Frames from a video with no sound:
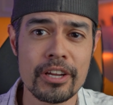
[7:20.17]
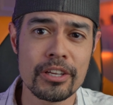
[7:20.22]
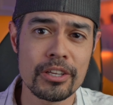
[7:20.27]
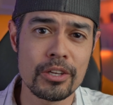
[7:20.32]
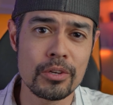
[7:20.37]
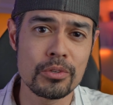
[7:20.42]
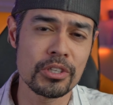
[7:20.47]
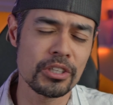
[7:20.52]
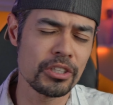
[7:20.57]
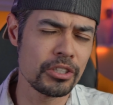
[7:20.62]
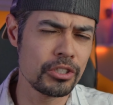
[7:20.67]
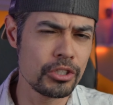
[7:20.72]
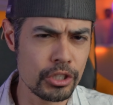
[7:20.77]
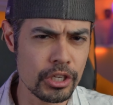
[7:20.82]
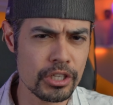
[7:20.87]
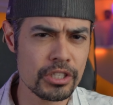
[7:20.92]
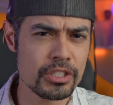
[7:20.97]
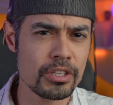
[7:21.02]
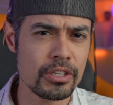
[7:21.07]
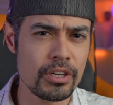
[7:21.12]
using
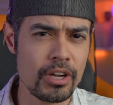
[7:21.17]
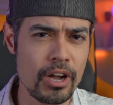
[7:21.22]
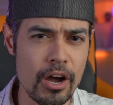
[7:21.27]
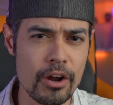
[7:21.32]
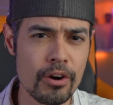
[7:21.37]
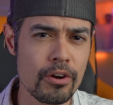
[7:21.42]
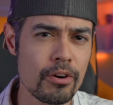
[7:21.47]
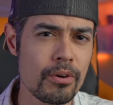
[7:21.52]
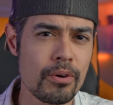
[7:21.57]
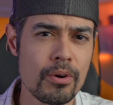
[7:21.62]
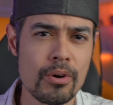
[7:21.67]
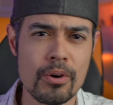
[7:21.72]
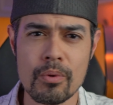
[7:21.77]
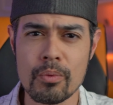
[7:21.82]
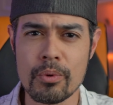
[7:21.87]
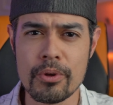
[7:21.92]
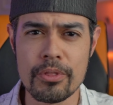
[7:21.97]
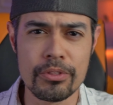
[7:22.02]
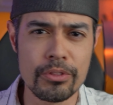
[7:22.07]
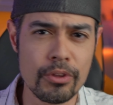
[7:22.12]
just auto
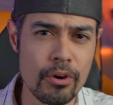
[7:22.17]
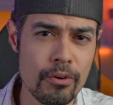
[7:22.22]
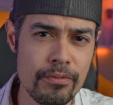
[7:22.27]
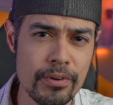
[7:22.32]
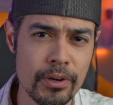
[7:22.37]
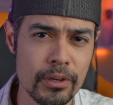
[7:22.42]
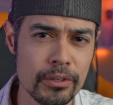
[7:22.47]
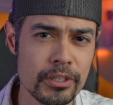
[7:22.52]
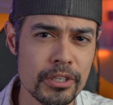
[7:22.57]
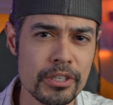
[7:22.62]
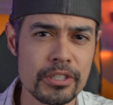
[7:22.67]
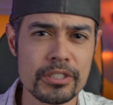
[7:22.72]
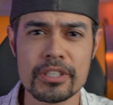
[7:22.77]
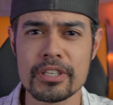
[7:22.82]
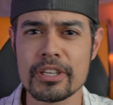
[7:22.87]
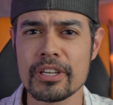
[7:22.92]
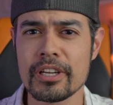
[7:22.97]
with no filters